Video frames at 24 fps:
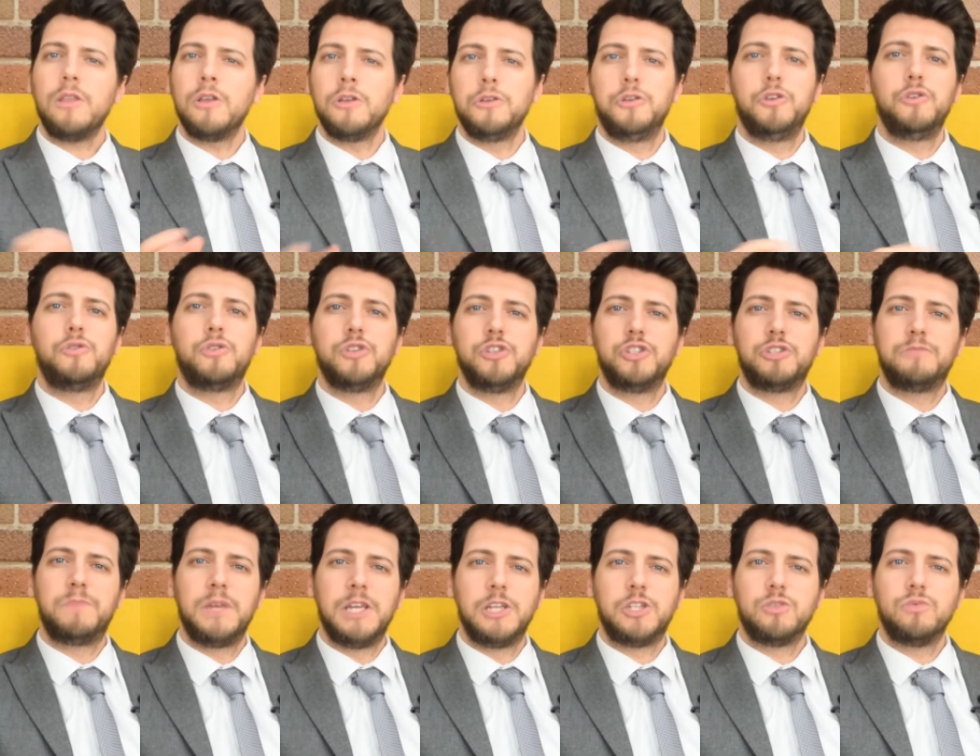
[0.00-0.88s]
You can
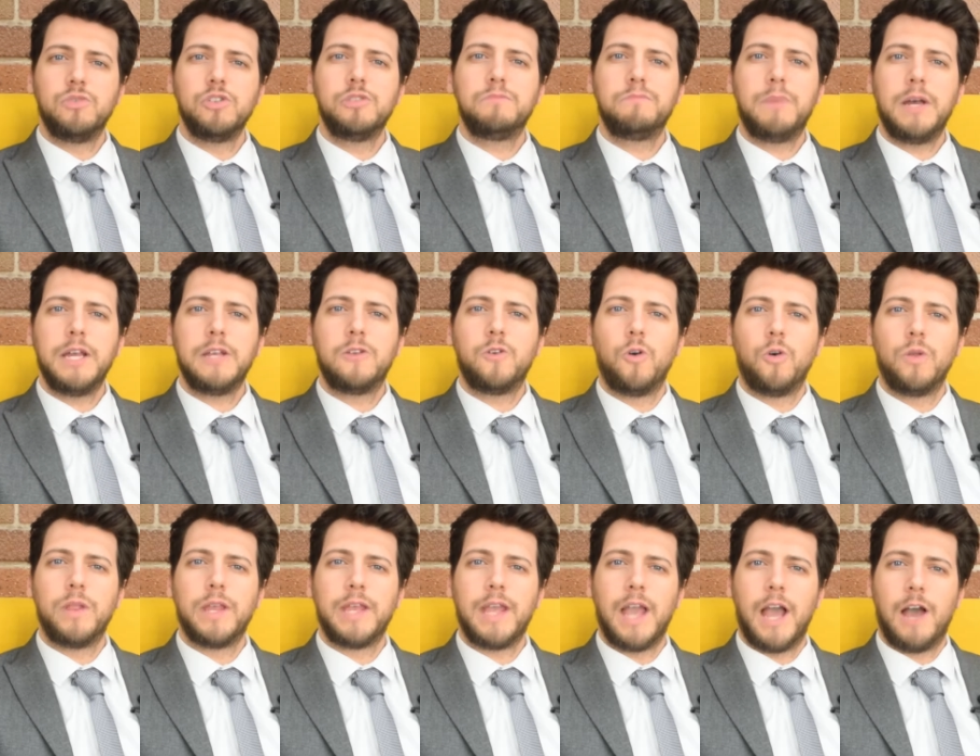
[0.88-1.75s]
speak to us by
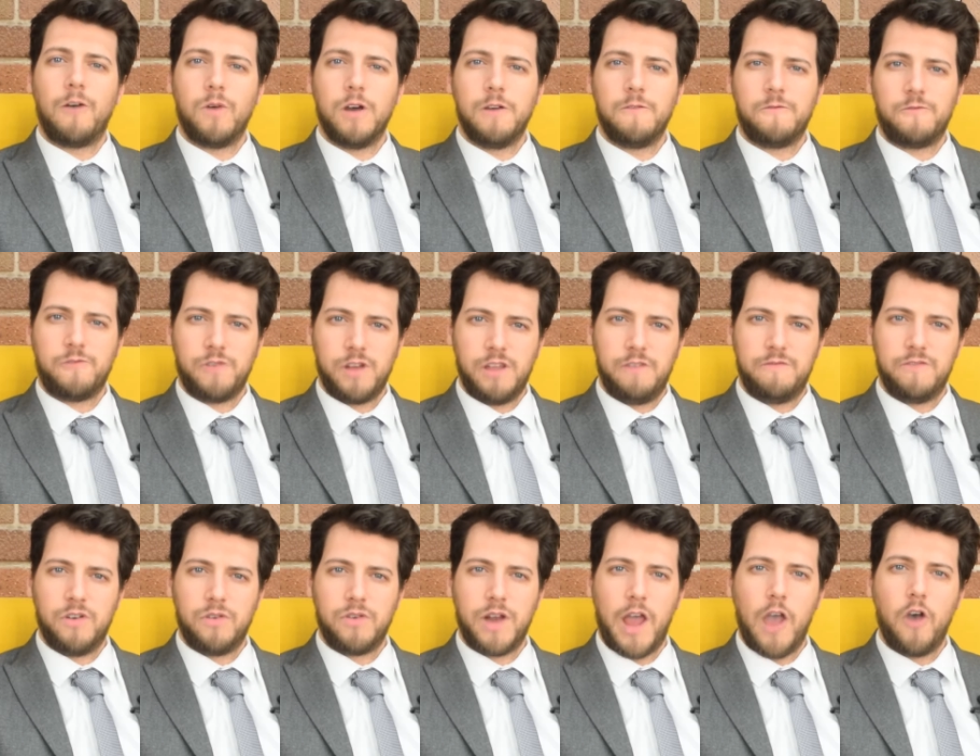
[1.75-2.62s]
calling our free
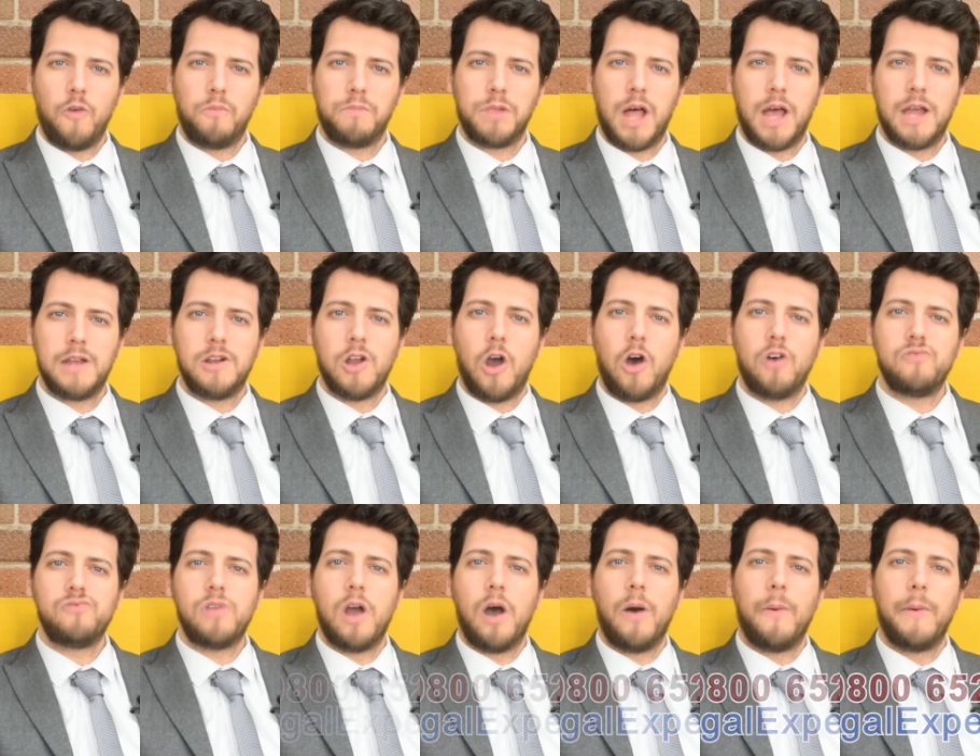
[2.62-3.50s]
phone helpline
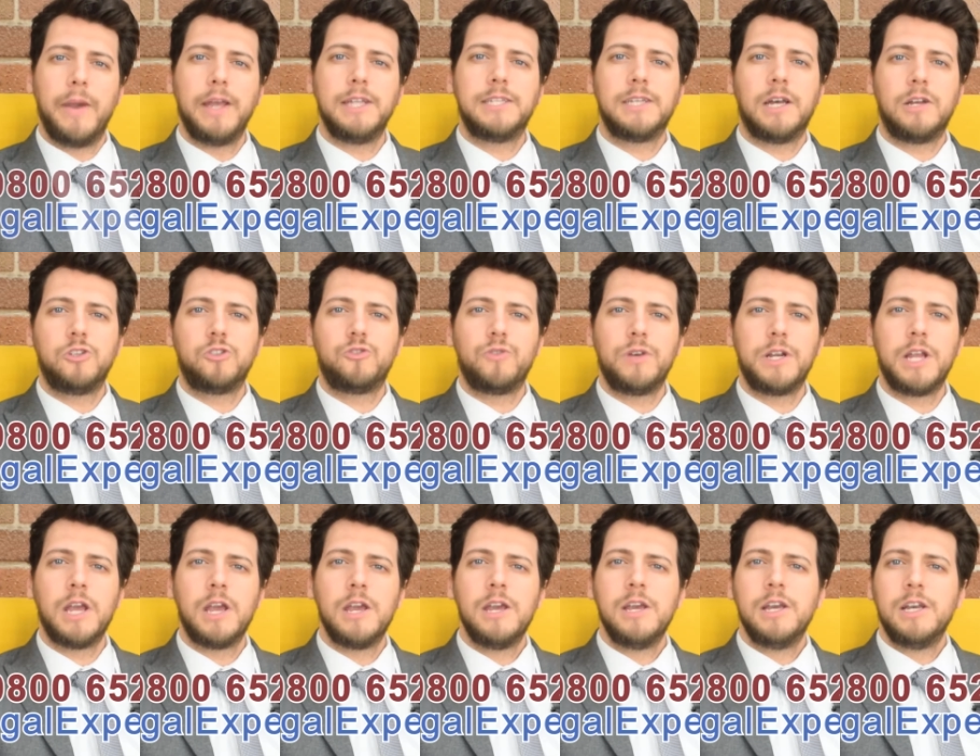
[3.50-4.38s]
on
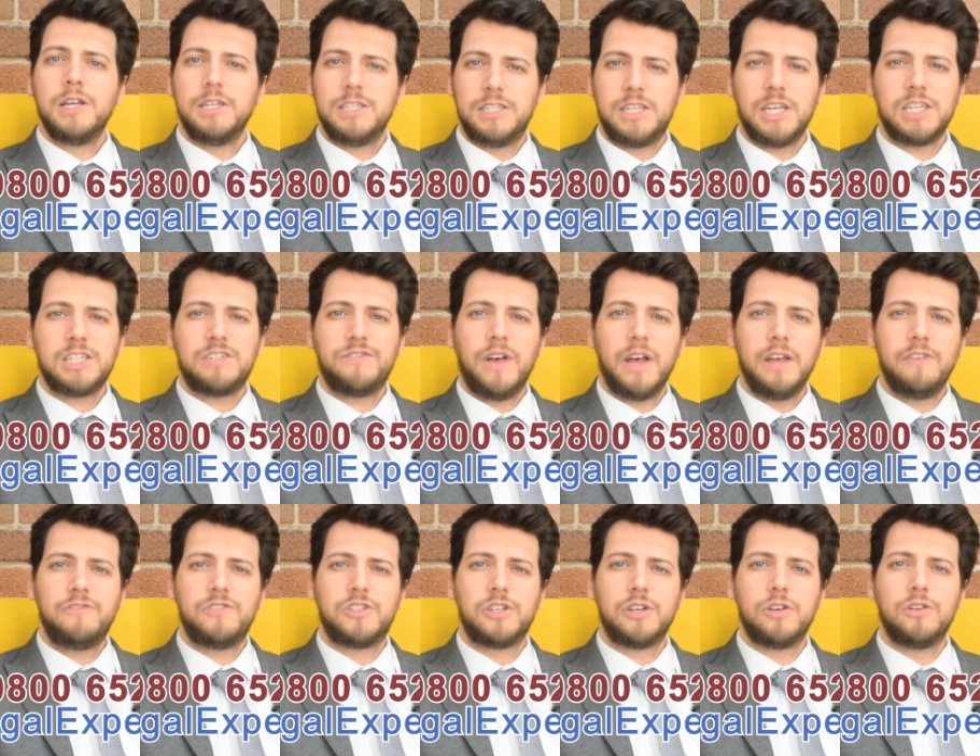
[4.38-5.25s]
0800
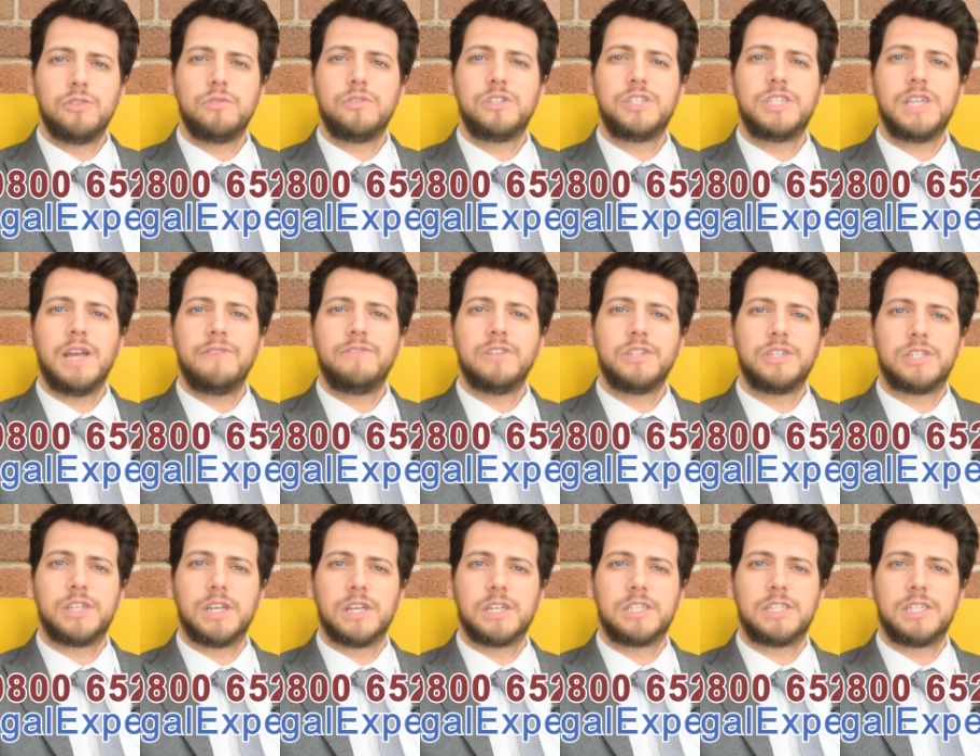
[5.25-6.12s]
652
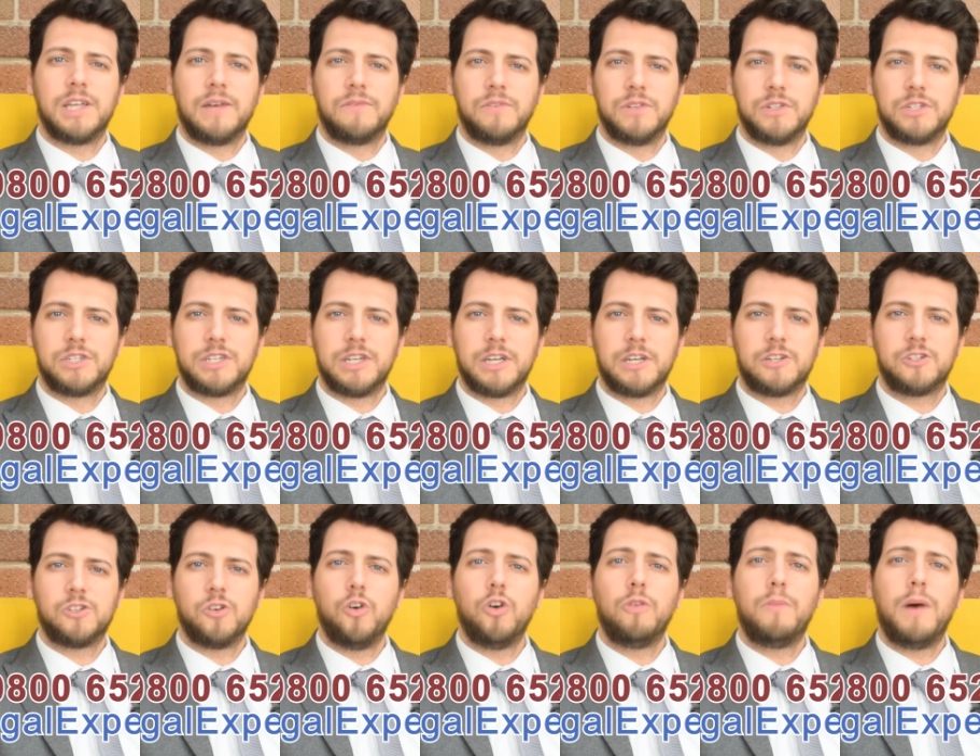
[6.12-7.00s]

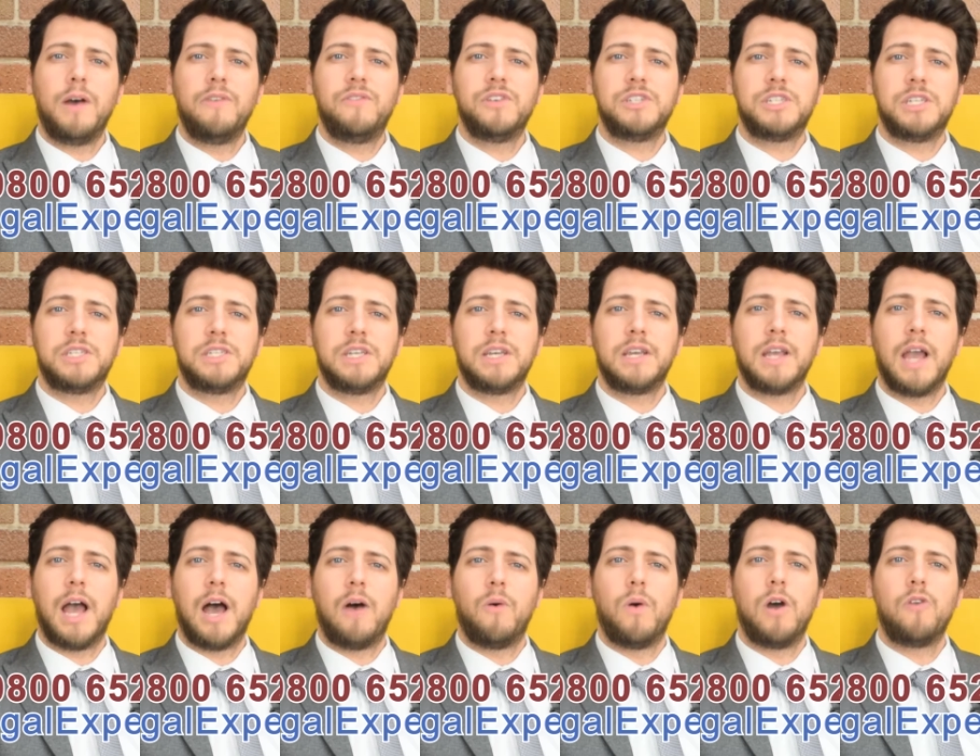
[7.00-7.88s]
7676 or by visiting
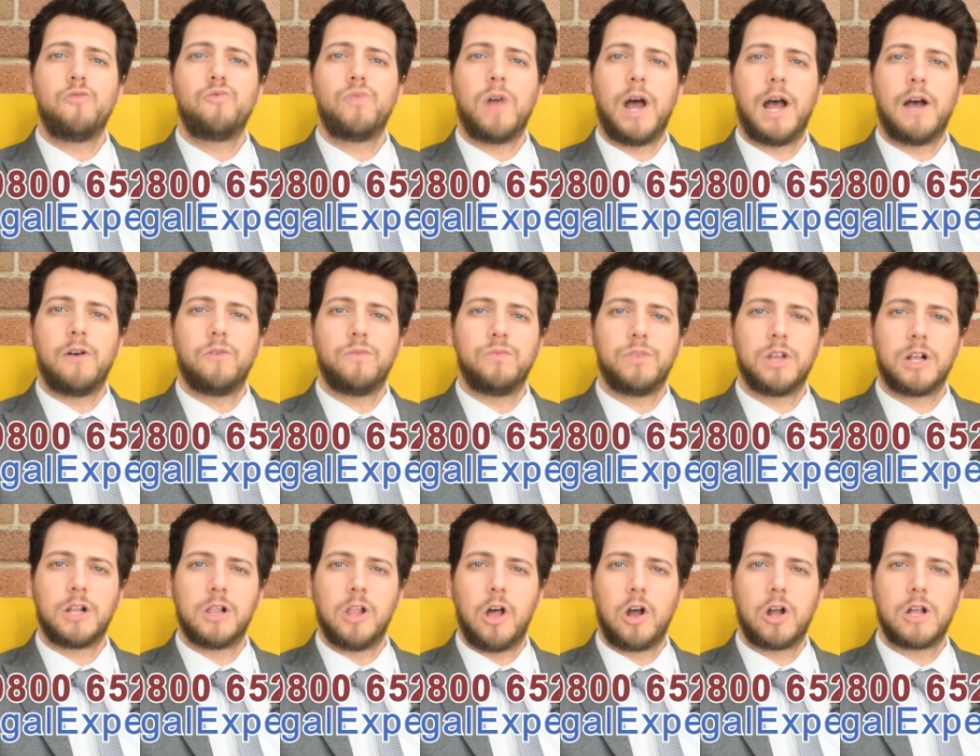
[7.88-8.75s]
our around the
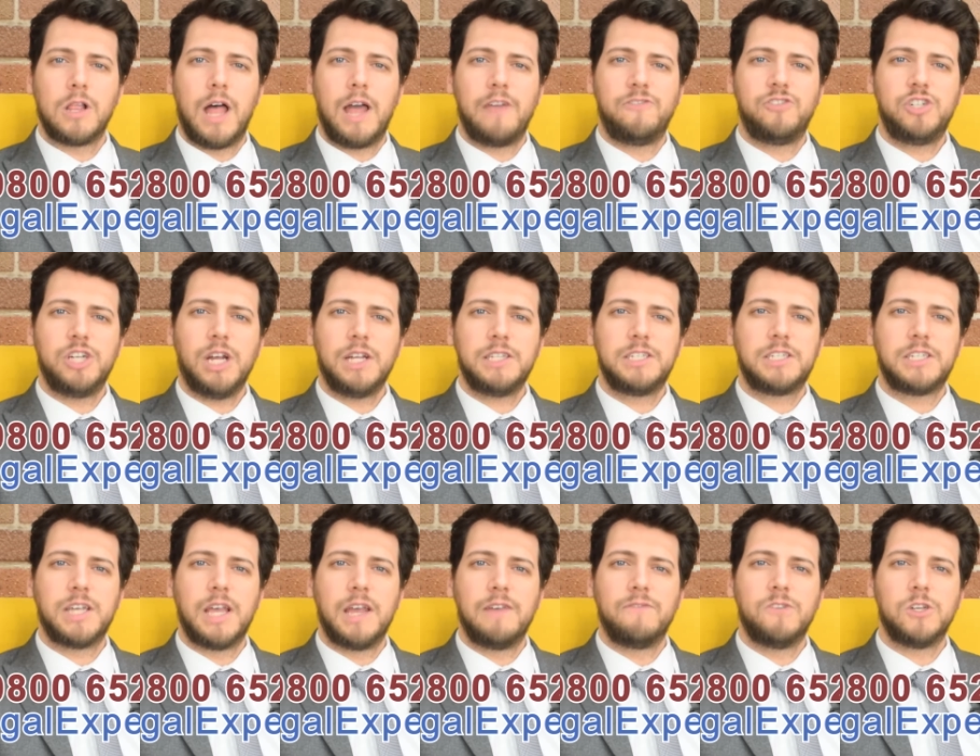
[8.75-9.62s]
clock live chat
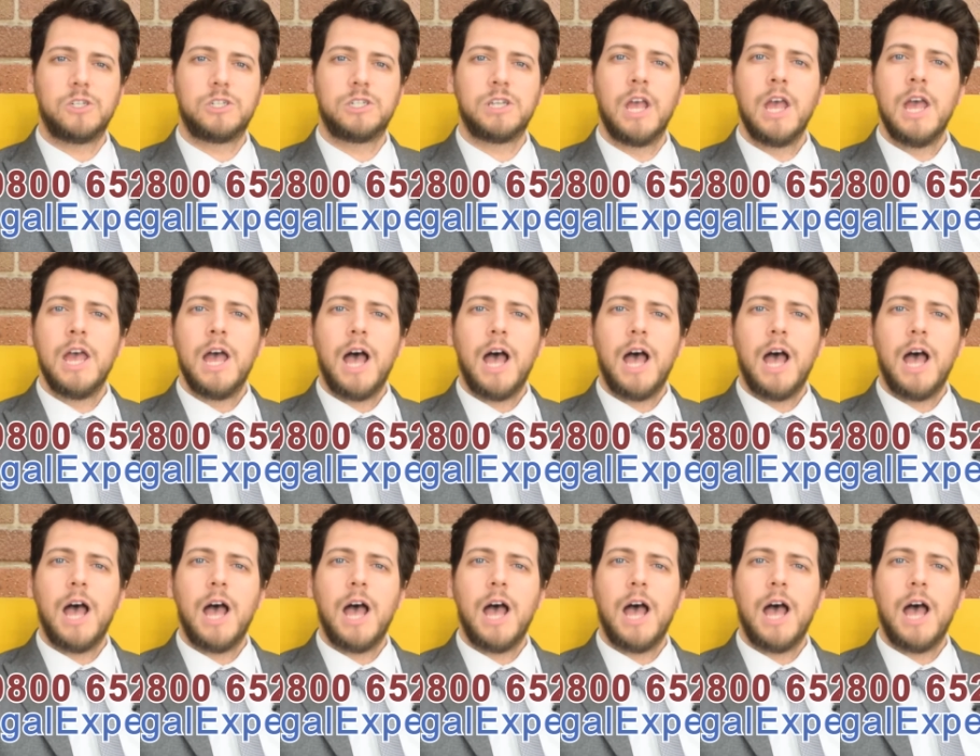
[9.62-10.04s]
service